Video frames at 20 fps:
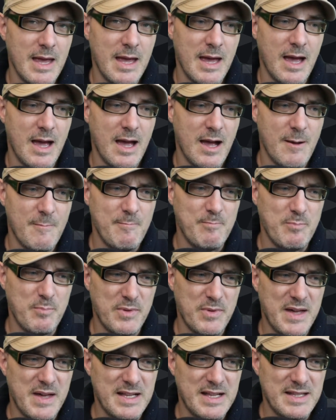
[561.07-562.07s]
But
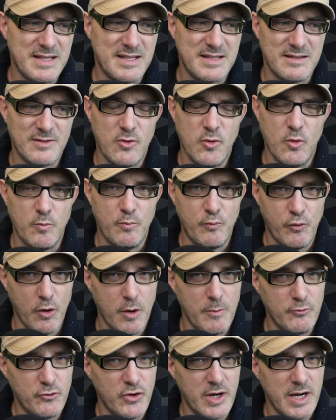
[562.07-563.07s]
that's called
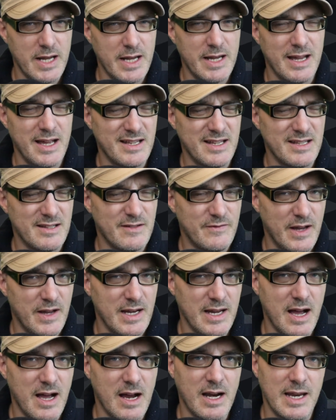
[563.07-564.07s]
prop drilling, and it's fairly
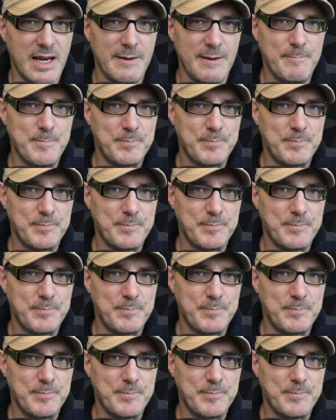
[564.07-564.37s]
ugly.